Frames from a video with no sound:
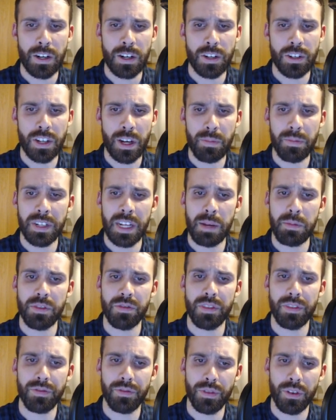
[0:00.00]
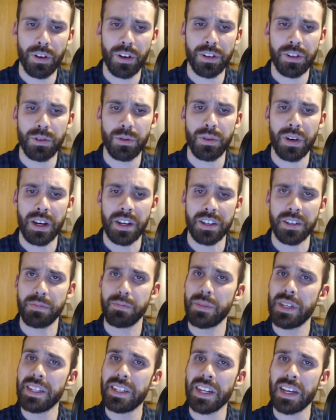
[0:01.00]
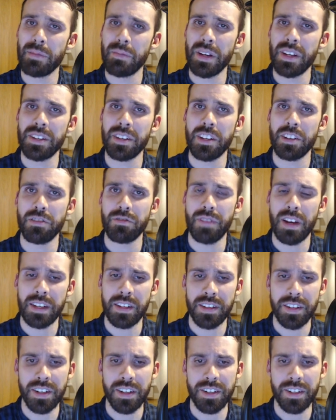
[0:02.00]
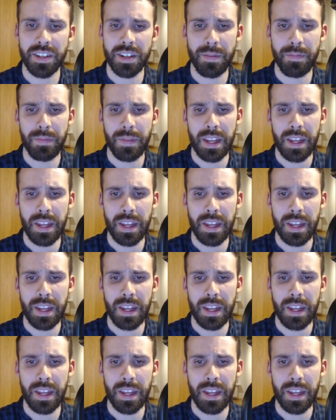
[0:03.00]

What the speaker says: sometimes referred to as media mix strategies,